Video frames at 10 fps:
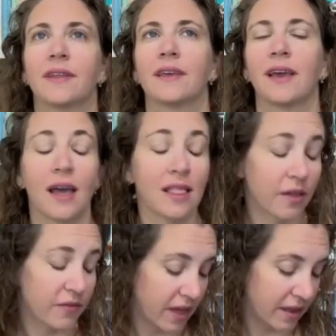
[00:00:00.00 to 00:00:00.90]
I
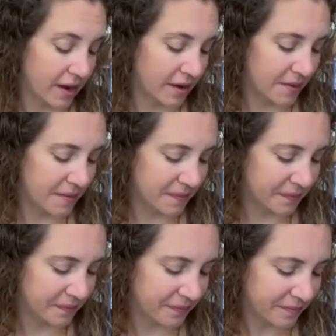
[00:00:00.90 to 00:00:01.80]
love that. I
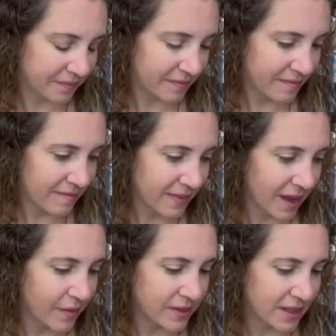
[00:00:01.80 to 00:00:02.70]

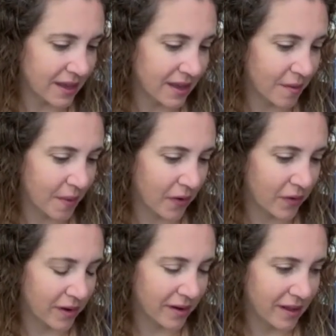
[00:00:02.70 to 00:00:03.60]
was thinking about